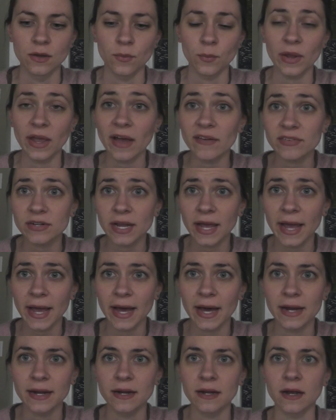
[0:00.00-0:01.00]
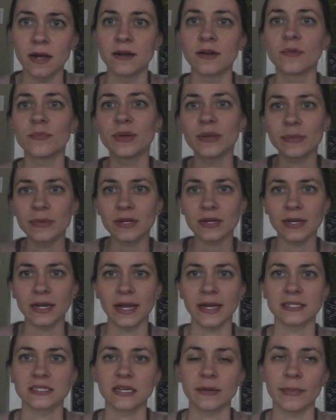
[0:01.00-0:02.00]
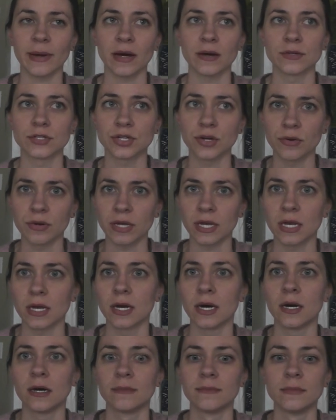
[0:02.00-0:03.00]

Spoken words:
we haven't had, I know people are going to ask about choking.